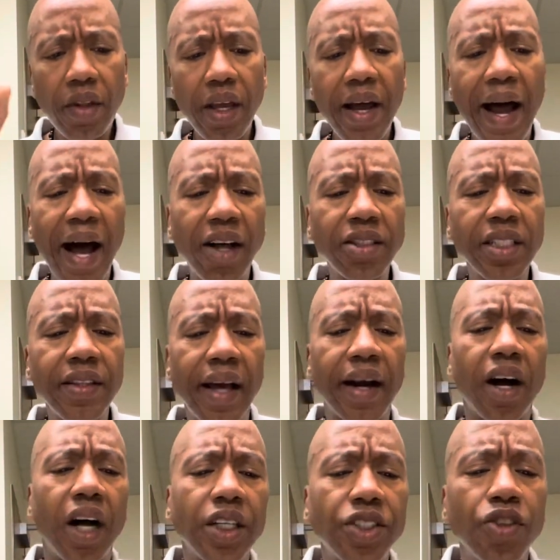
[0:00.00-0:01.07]
housing that
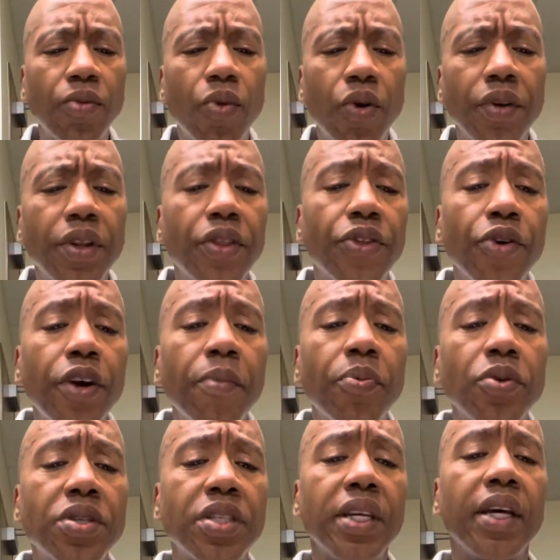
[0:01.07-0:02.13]
costs no more than
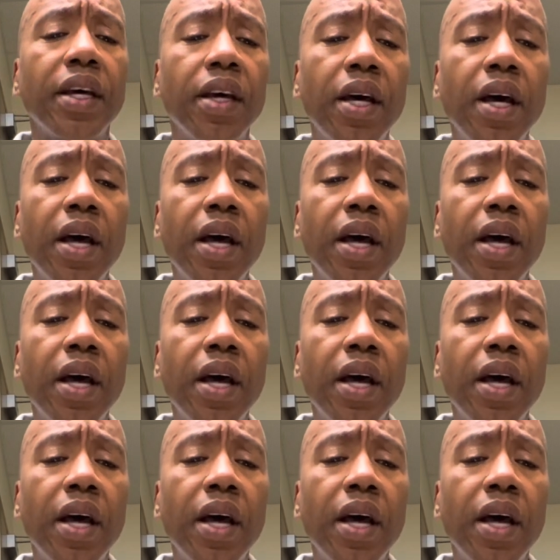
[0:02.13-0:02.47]
30%